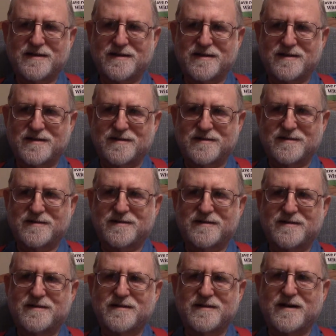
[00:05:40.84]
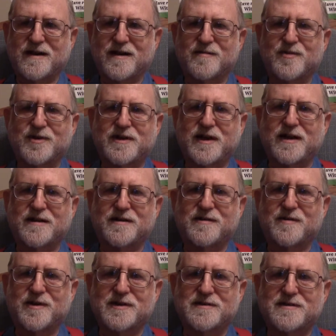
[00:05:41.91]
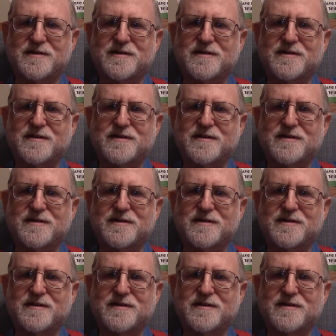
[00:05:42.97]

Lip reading: high mortality rates,